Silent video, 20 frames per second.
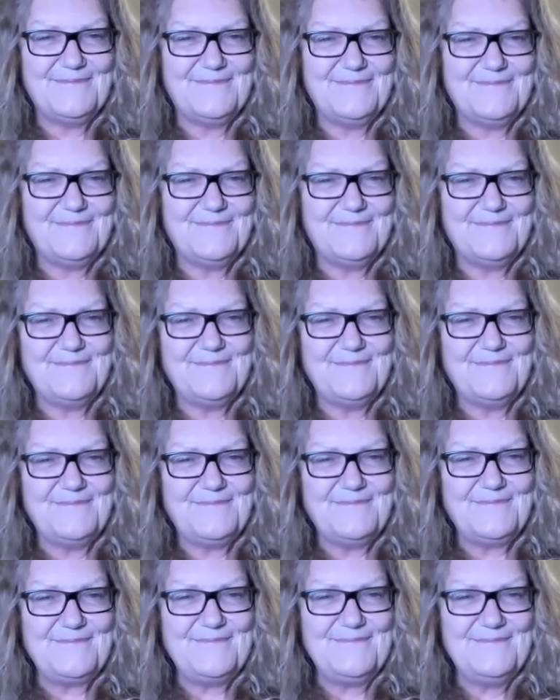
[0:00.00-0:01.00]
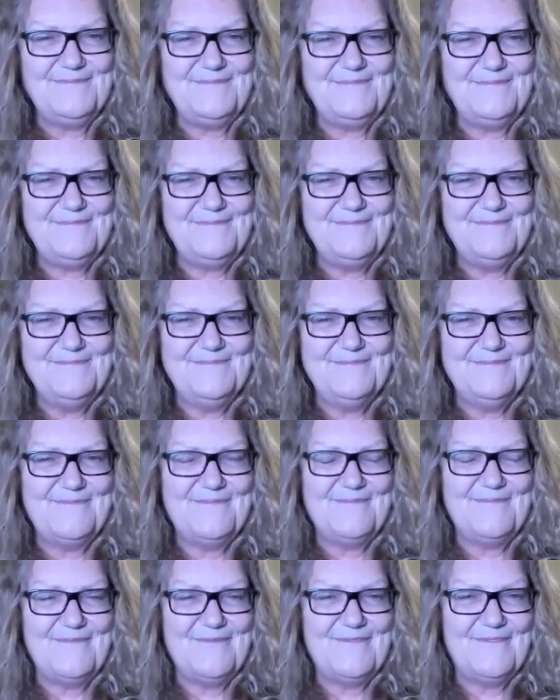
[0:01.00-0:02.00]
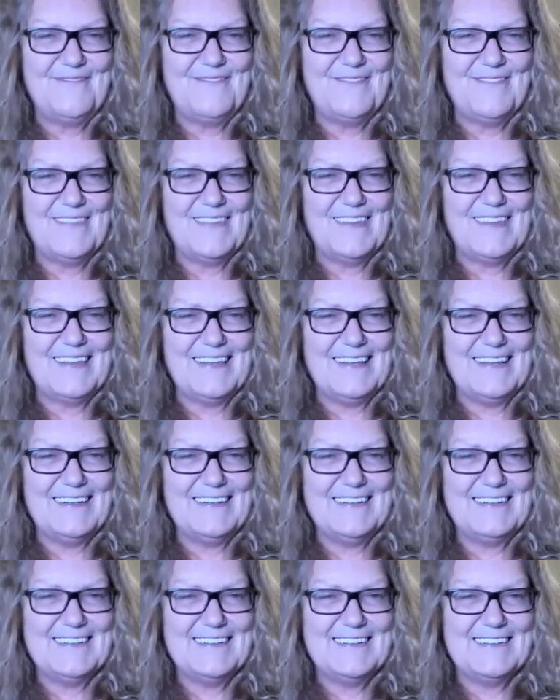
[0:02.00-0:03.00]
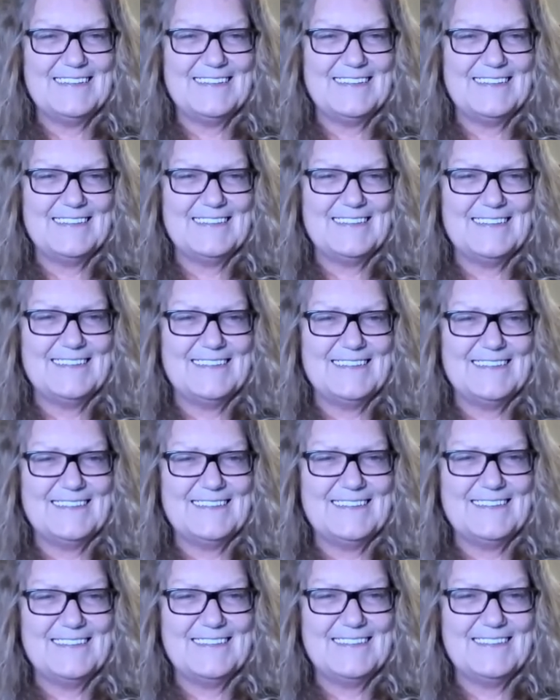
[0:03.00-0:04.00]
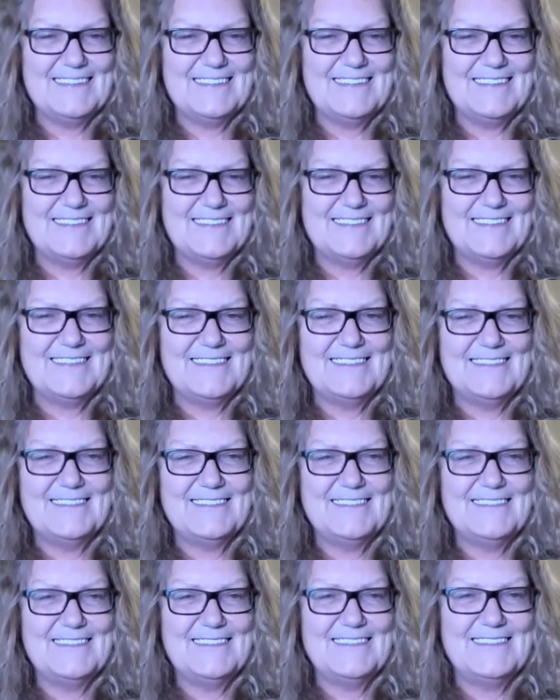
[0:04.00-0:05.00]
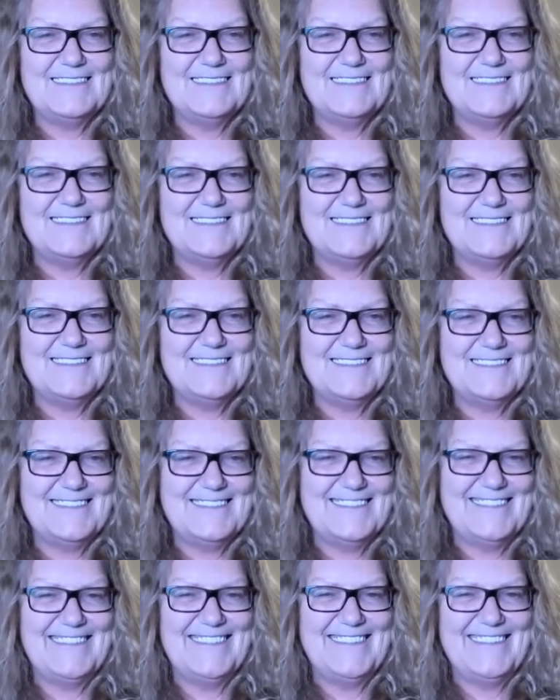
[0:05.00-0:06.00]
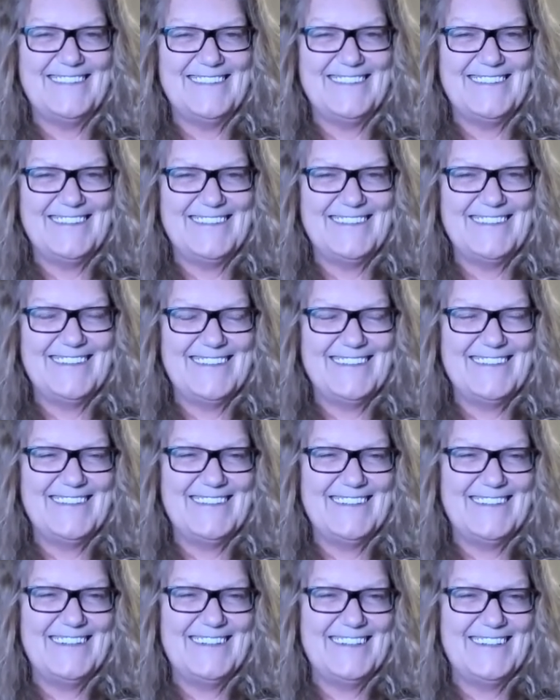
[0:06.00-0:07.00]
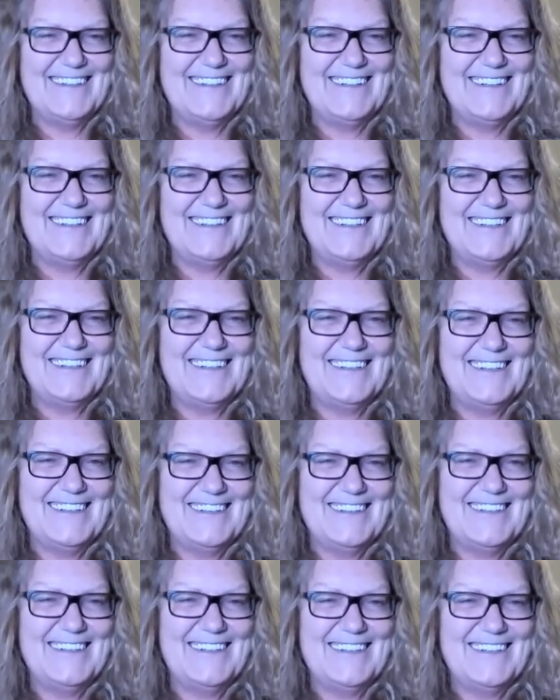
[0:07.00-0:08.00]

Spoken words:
(not speaking)